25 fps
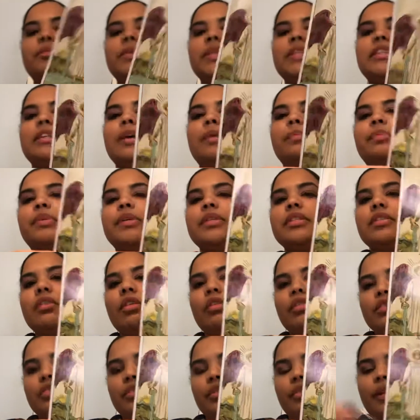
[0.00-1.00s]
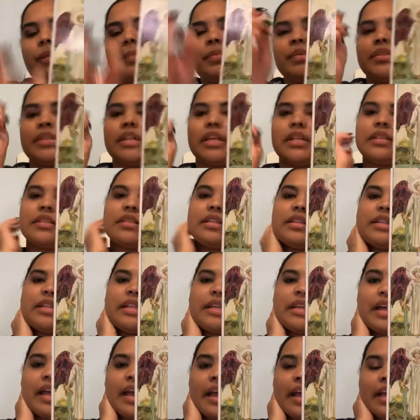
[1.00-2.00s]
To me, Temperance also represents
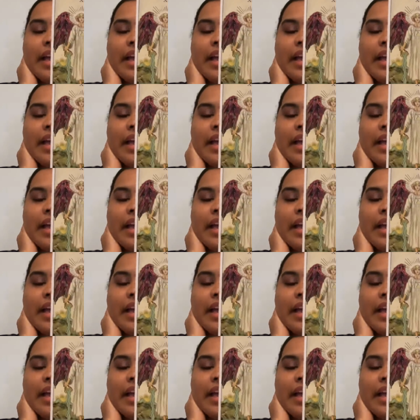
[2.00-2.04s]
the